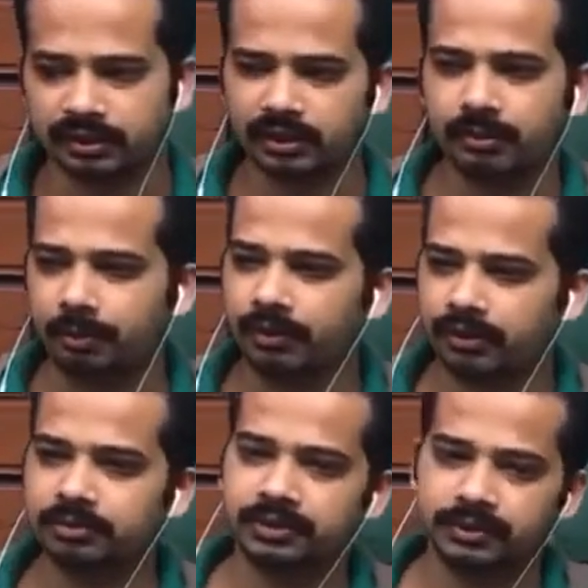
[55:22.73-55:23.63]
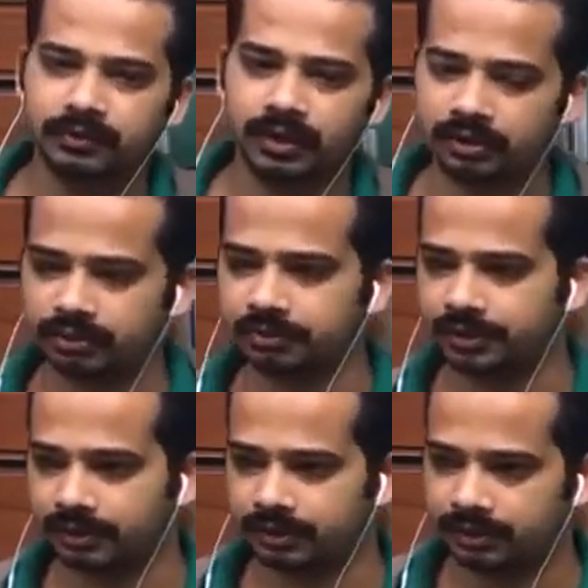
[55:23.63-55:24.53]
Some approximation will also be
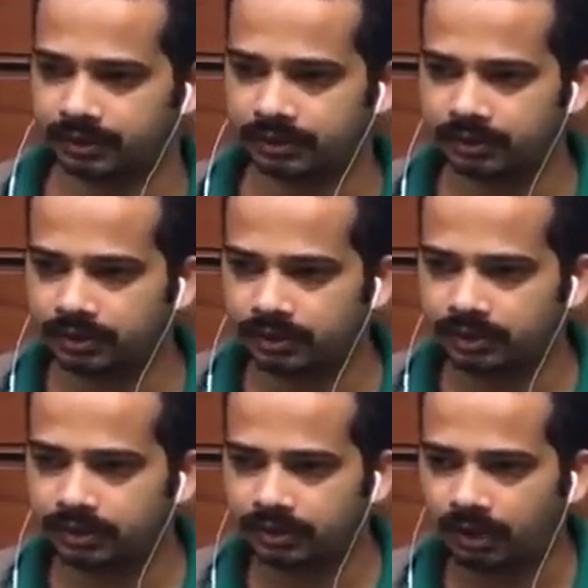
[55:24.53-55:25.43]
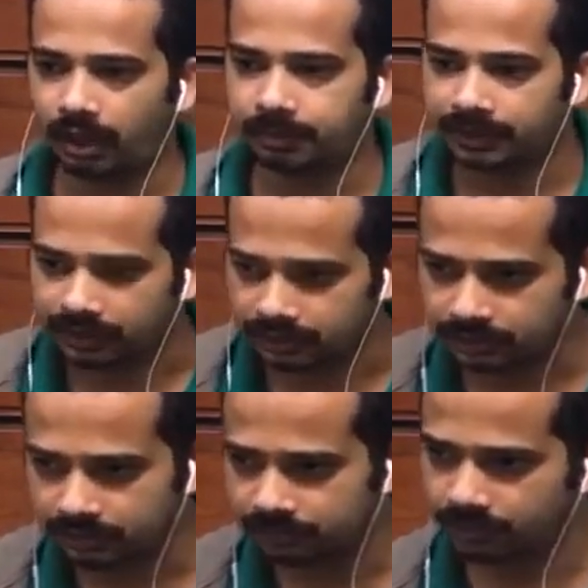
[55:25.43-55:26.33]
there. Optics,
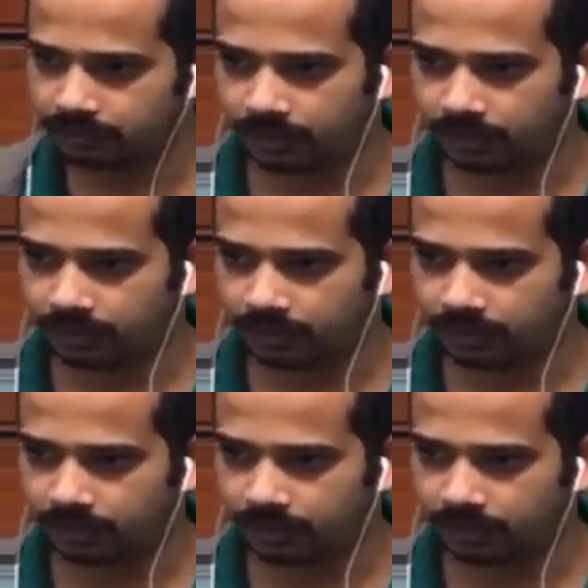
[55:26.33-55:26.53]
from